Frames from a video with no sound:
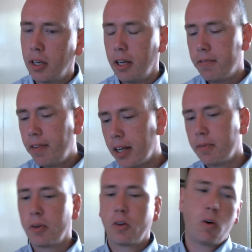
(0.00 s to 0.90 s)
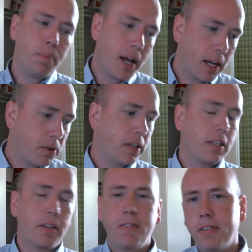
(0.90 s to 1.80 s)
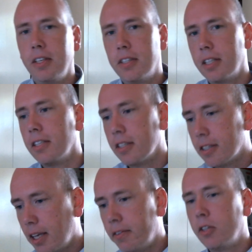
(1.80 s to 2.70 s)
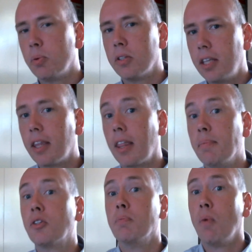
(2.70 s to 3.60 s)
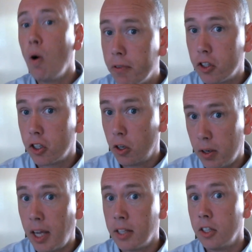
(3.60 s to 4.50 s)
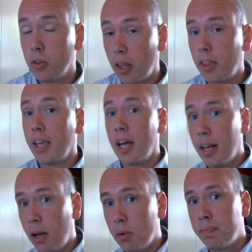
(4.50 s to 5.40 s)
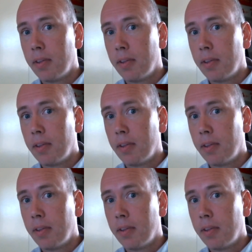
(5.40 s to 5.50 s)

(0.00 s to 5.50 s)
In fact, if we go back right to the 50s, 60s, and 70s, we'll see that they're much more of a securitized issue than they are now.